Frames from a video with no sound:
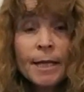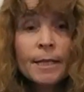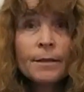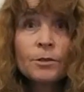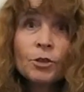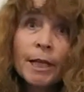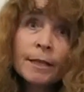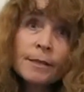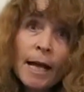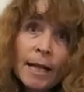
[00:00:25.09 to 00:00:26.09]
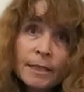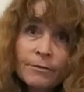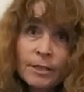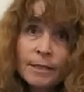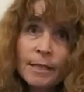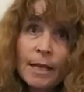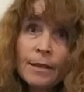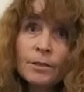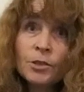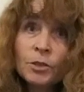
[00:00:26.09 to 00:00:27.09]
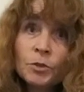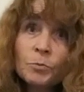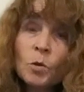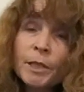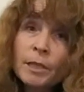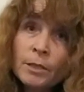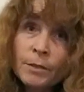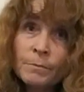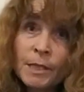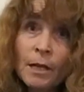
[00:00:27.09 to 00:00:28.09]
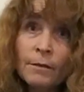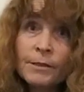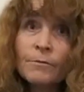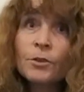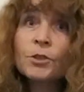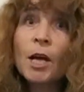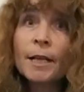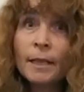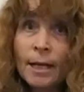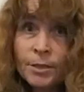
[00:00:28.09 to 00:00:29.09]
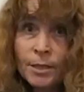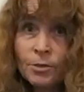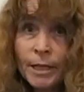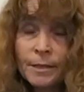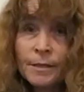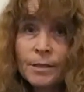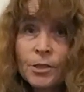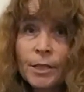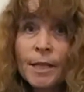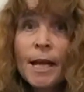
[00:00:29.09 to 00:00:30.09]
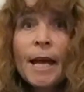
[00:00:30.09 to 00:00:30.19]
Now, the trans activists say that children will kill themselves if they're not allowed to transition.